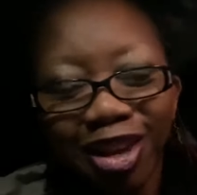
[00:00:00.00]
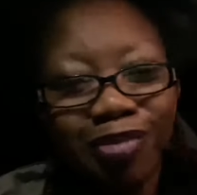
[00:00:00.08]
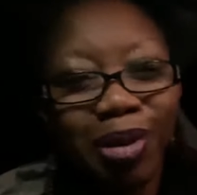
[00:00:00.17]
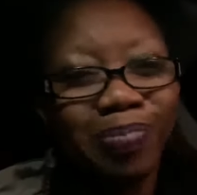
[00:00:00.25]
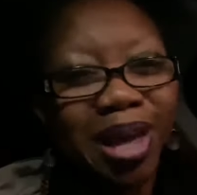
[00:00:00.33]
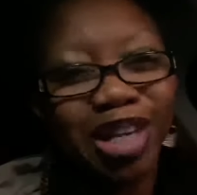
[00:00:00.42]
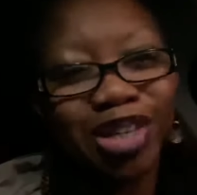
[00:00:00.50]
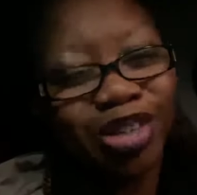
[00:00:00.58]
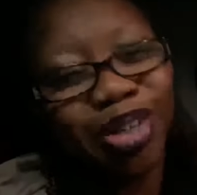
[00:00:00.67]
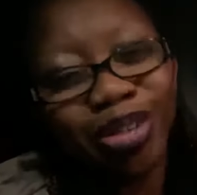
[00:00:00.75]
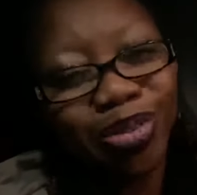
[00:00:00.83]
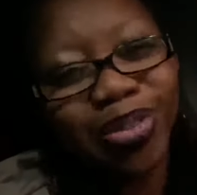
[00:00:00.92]
But make
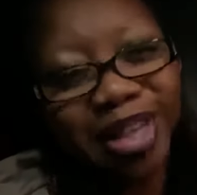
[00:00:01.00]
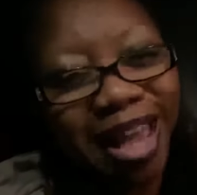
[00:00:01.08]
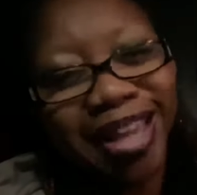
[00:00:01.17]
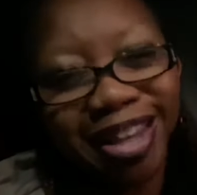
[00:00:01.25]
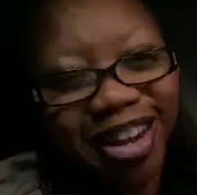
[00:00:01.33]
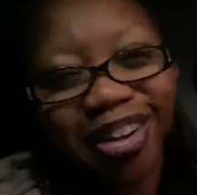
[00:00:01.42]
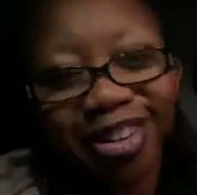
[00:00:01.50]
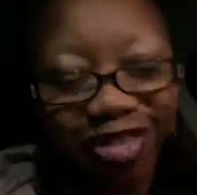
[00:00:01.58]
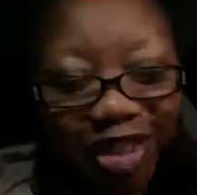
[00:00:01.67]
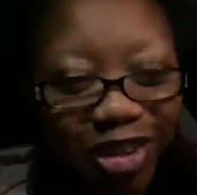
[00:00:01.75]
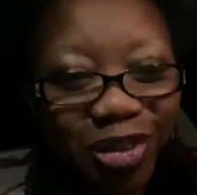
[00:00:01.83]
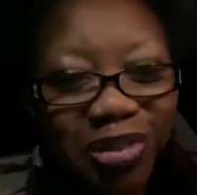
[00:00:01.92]
sure you take care of
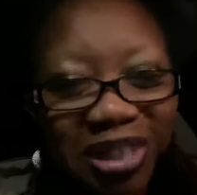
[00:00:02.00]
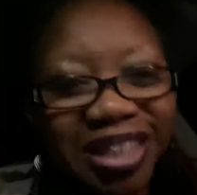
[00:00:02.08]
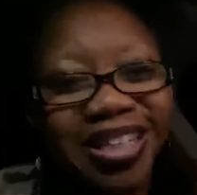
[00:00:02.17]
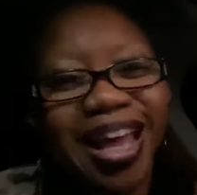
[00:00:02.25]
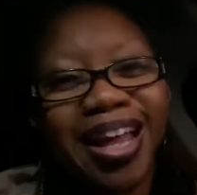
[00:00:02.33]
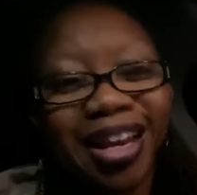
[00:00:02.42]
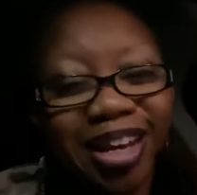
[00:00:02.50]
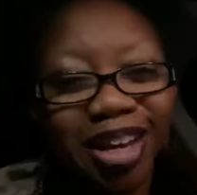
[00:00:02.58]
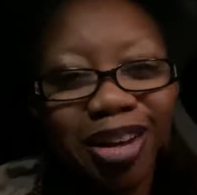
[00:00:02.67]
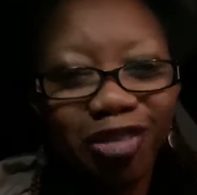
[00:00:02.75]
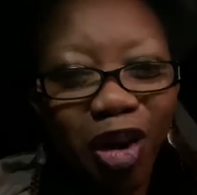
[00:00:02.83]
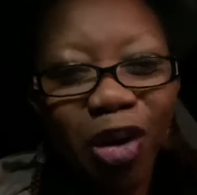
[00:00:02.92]
you today.
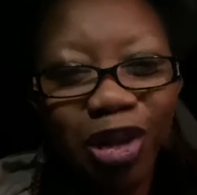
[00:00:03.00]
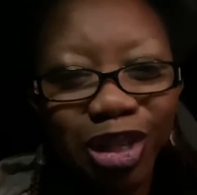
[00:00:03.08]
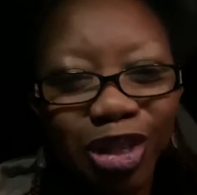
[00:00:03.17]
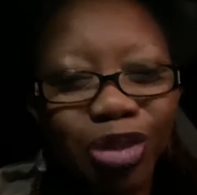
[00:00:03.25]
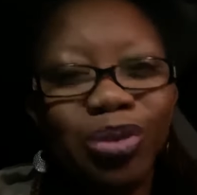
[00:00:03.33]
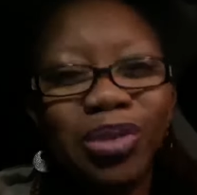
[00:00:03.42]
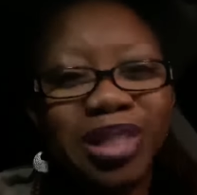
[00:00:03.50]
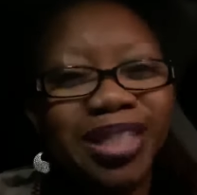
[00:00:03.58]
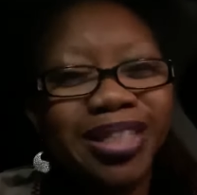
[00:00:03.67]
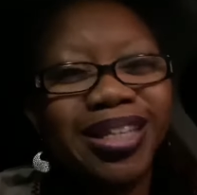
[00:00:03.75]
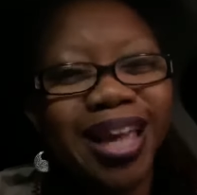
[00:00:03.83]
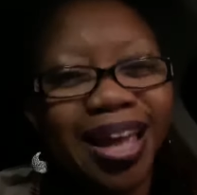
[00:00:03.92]
Love on you
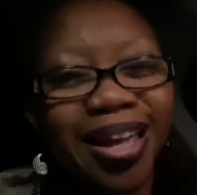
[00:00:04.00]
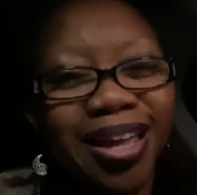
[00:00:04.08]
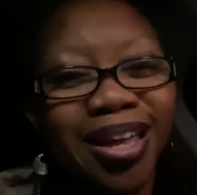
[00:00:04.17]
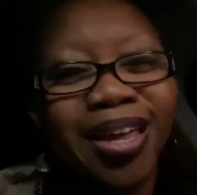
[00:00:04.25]
today.